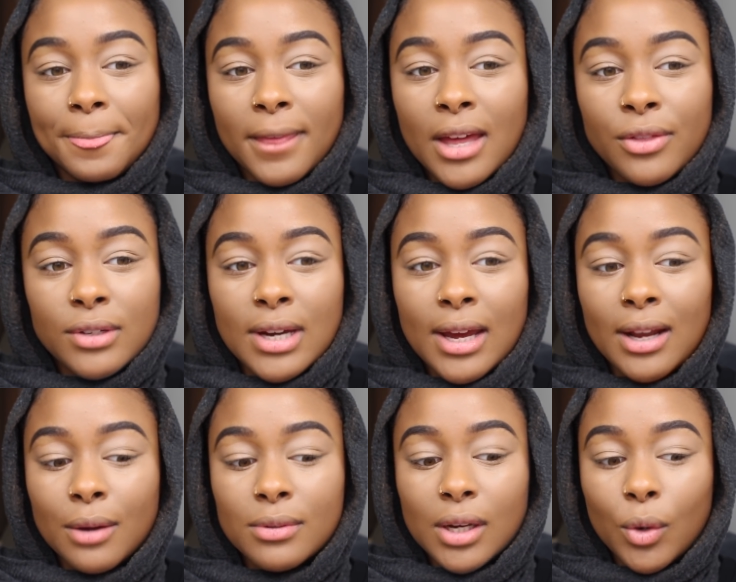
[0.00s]
the other day and
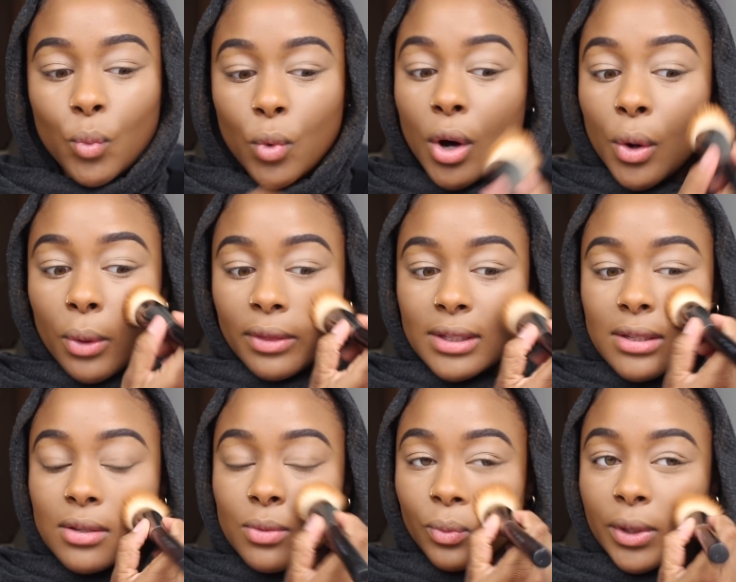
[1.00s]
I was like, whoa, this
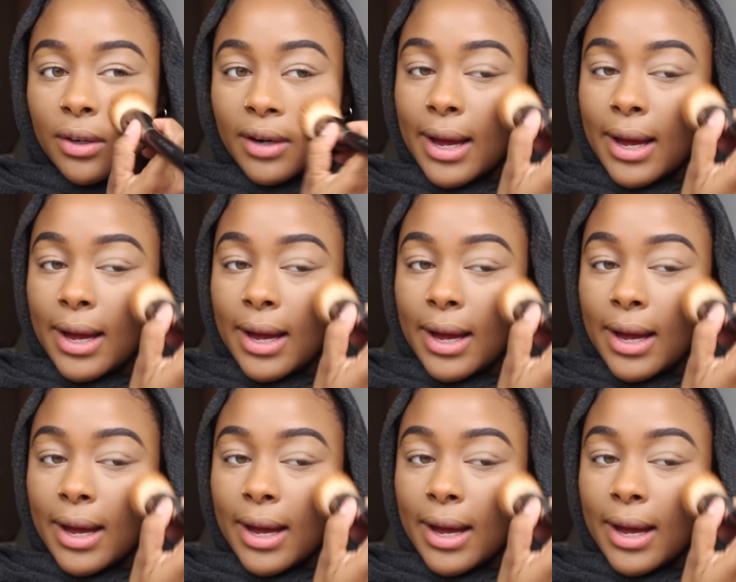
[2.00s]
is weird.